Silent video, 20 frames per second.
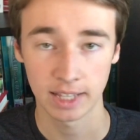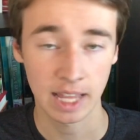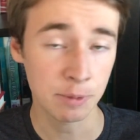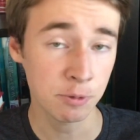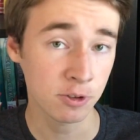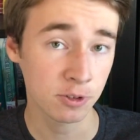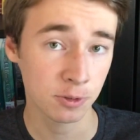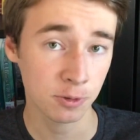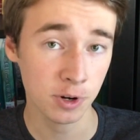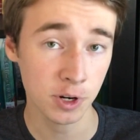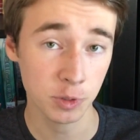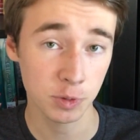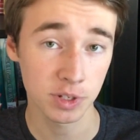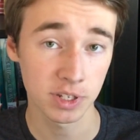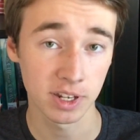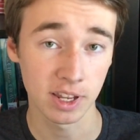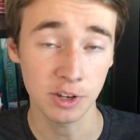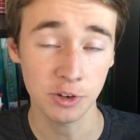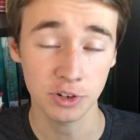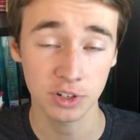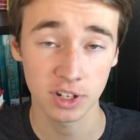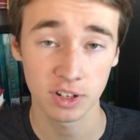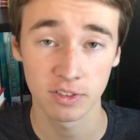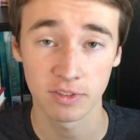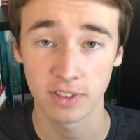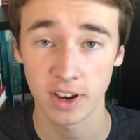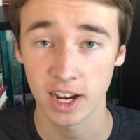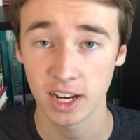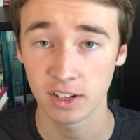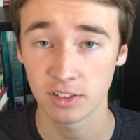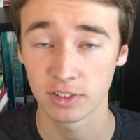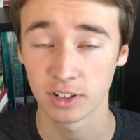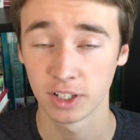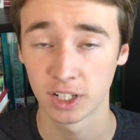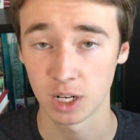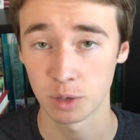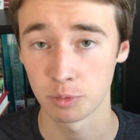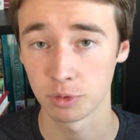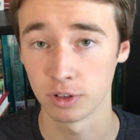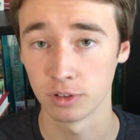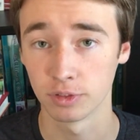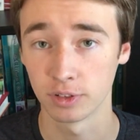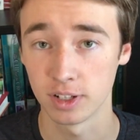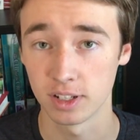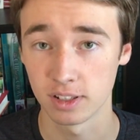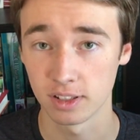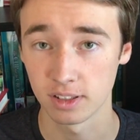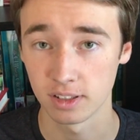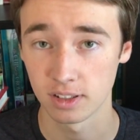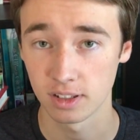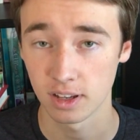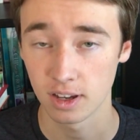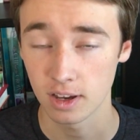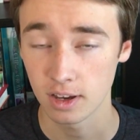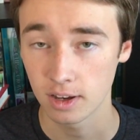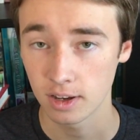Limusaurus was an interesting find for a number of reasons.